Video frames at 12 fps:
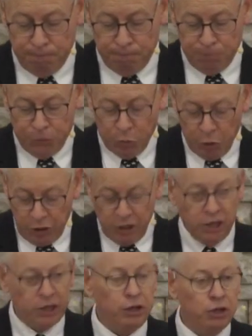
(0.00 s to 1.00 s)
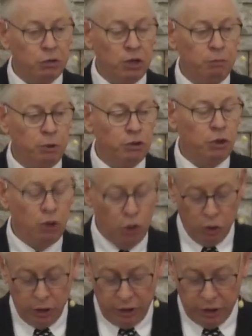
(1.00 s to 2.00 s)
We need to get a grip on the
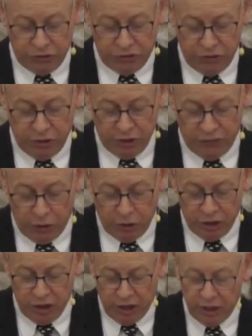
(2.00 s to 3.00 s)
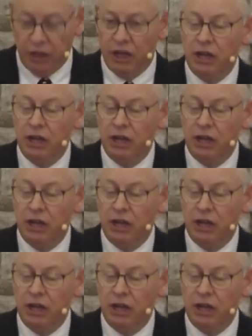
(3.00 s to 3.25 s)
holiness of our God.